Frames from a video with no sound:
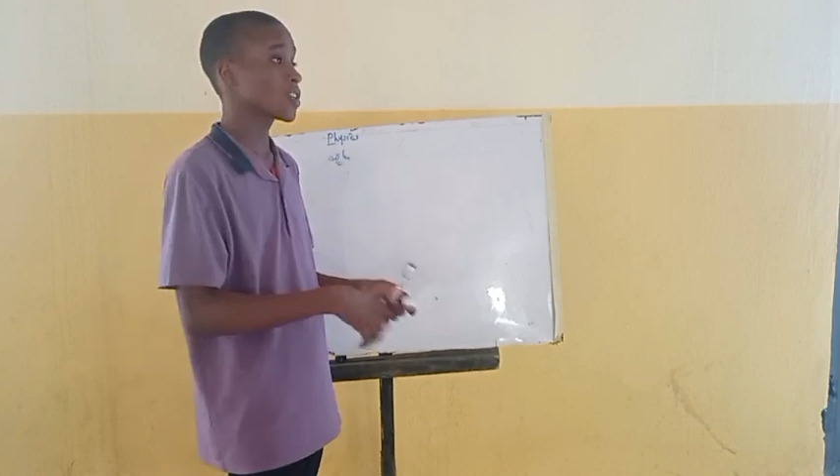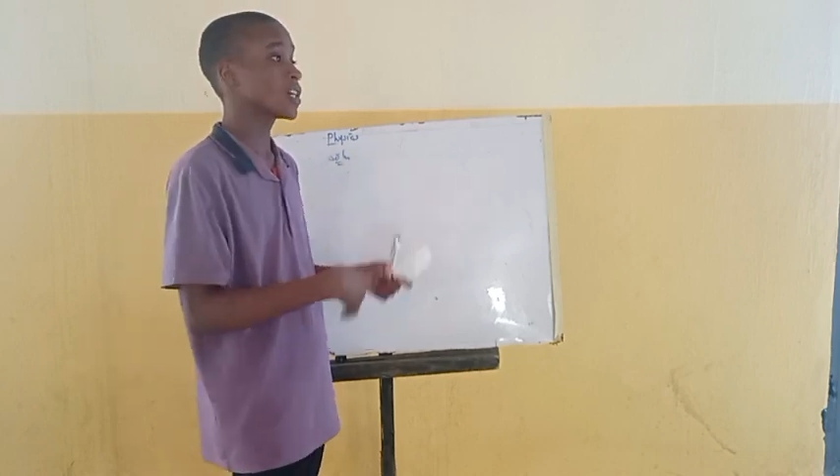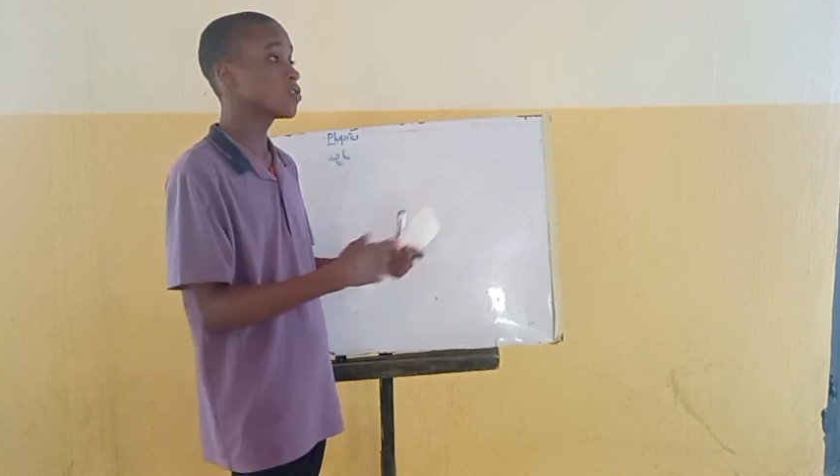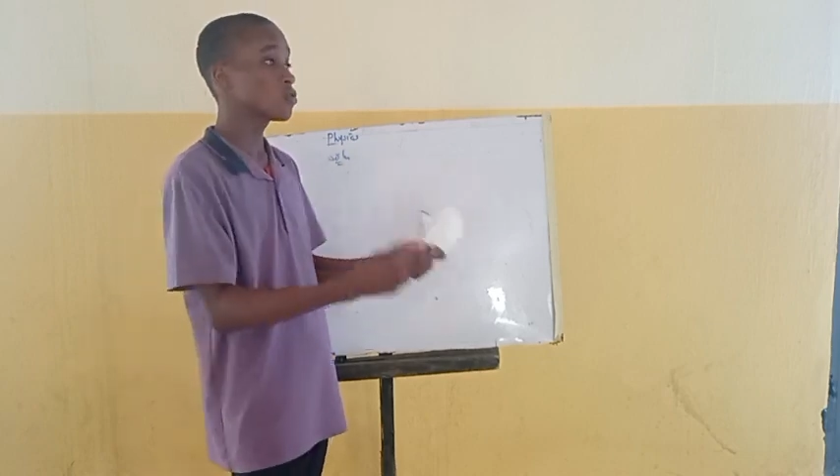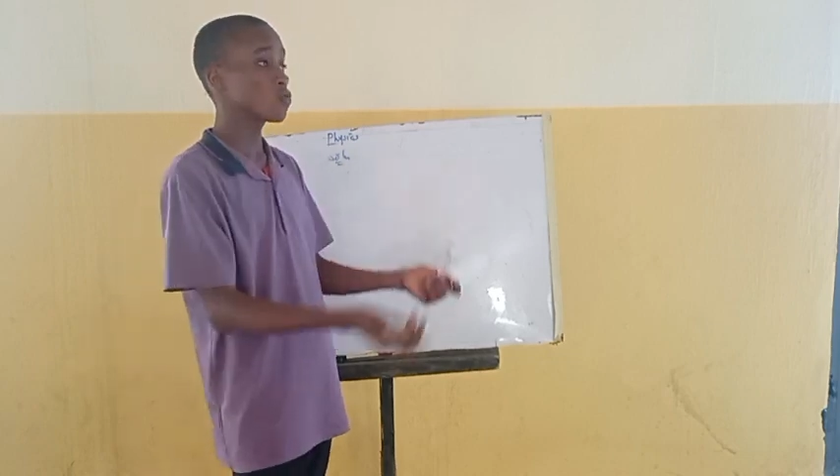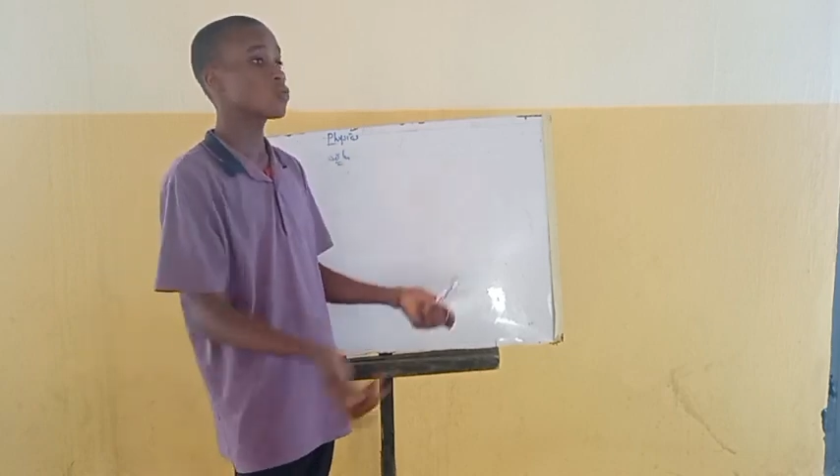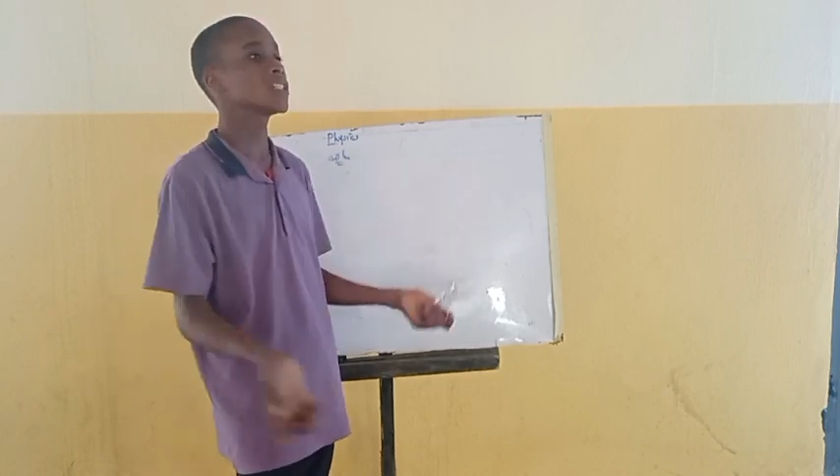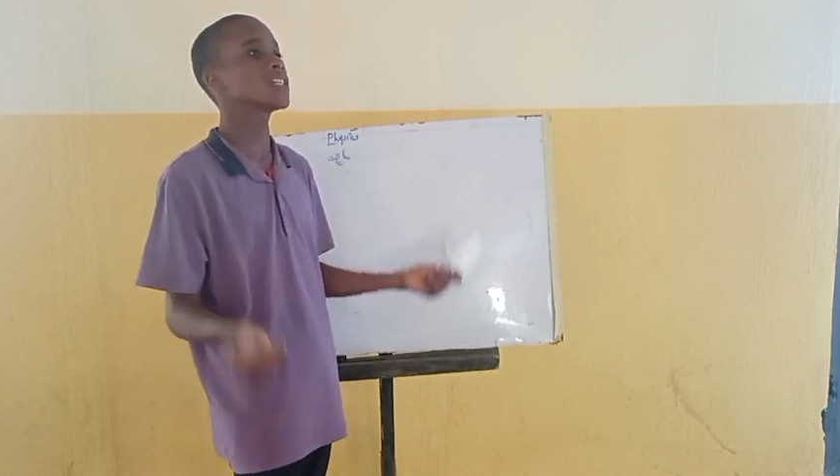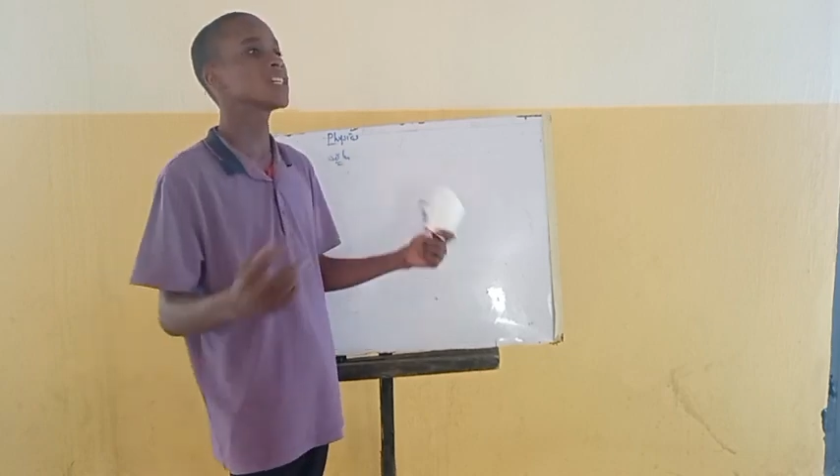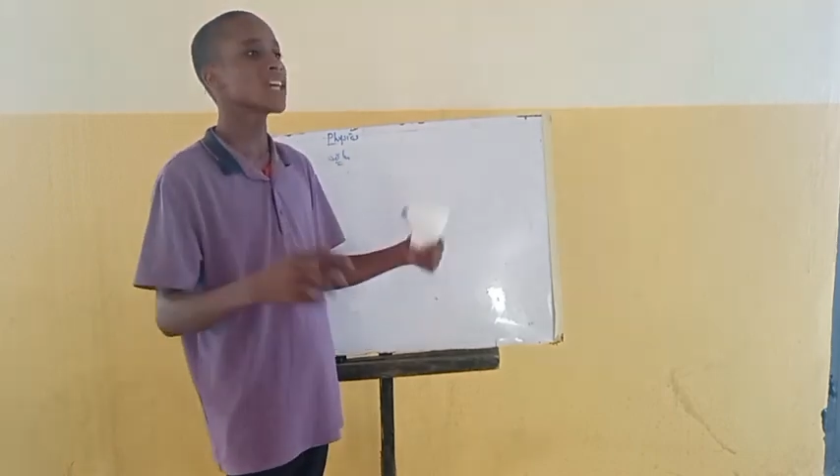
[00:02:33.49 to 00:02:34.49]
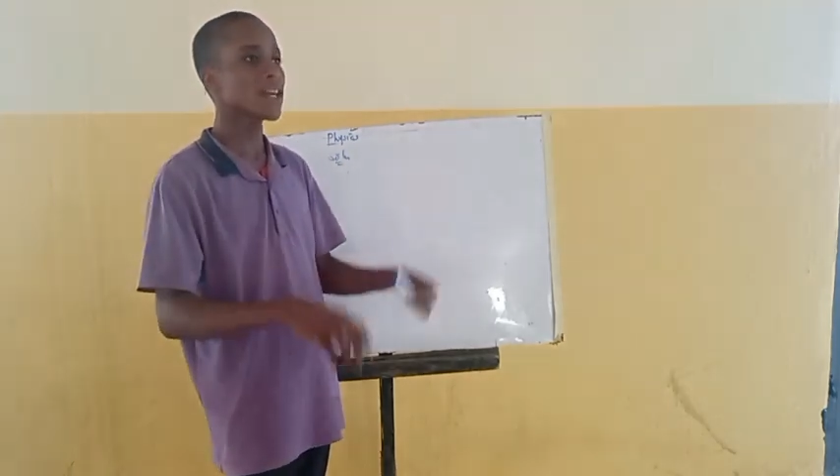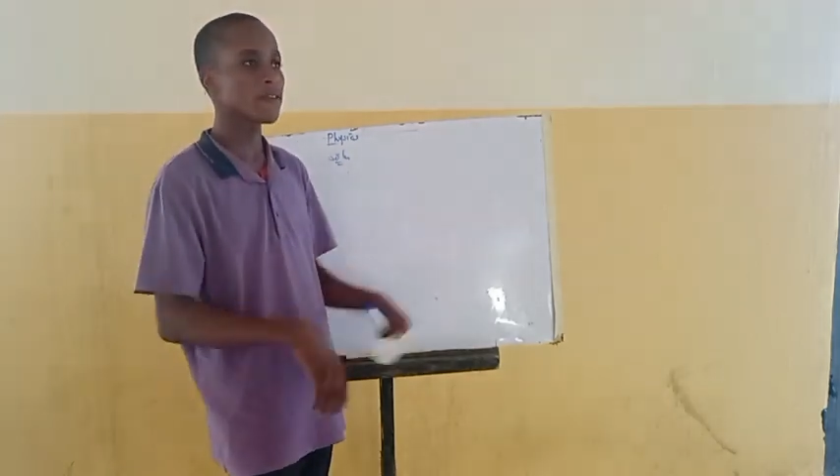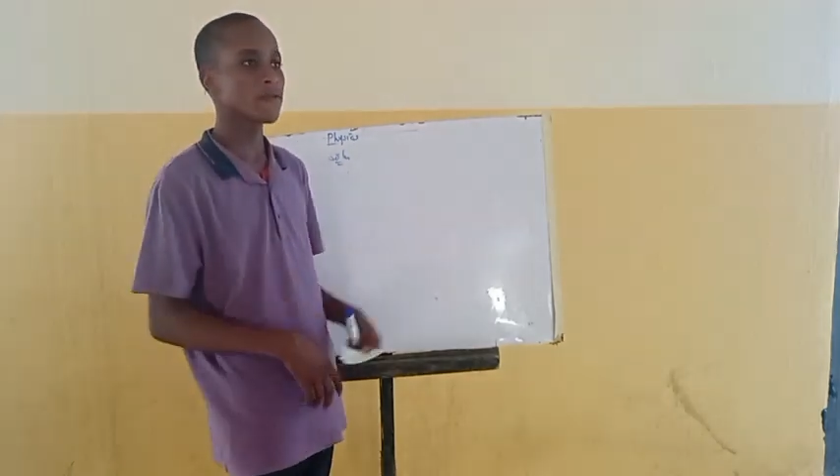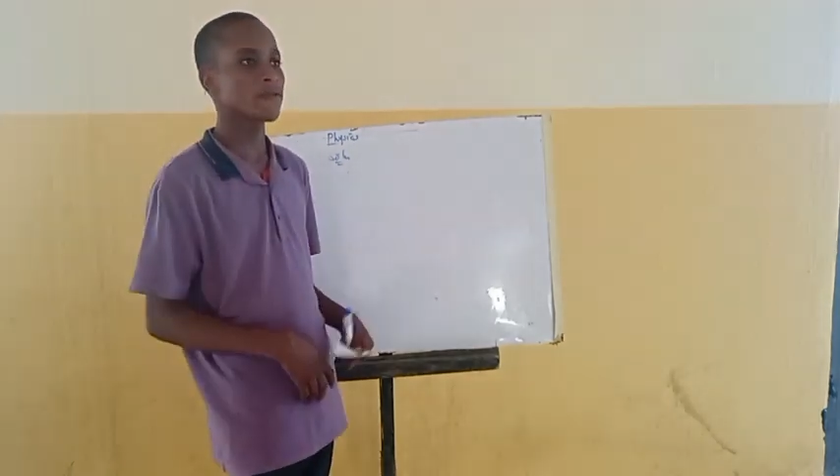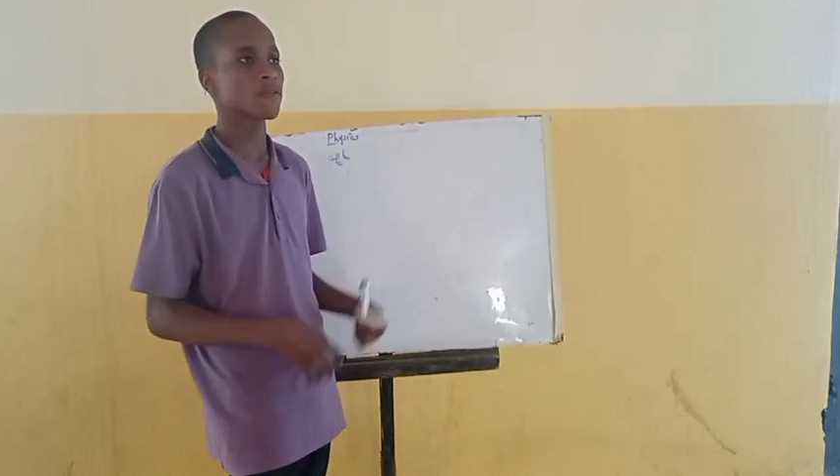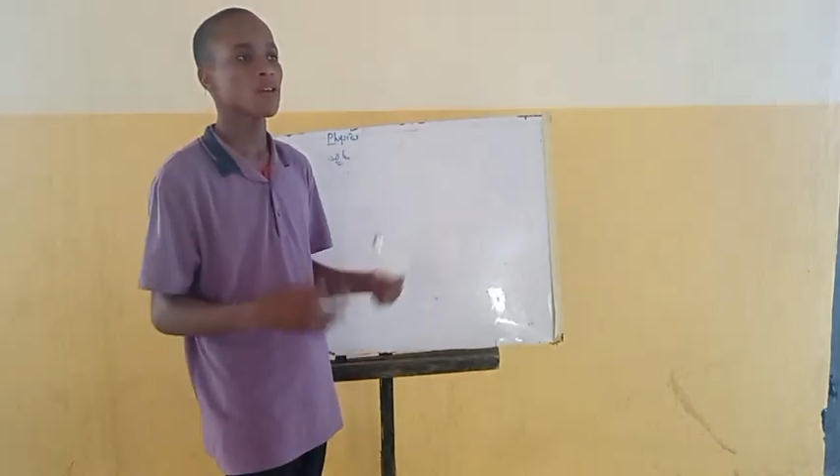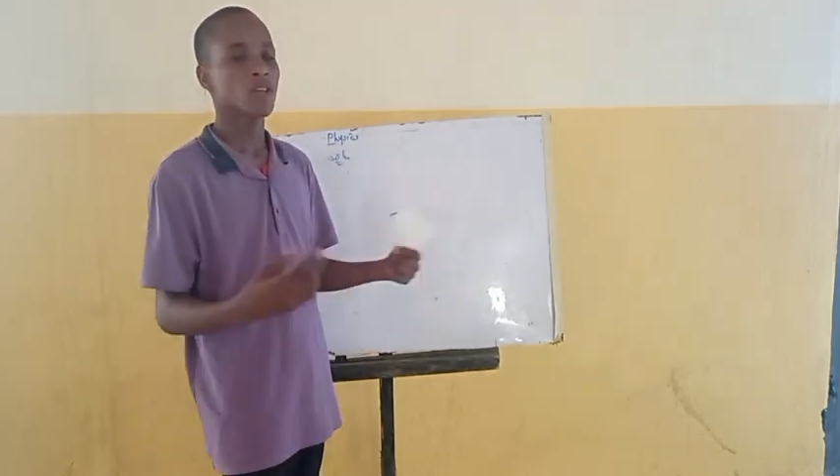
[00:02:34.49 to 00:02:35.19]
can use to derive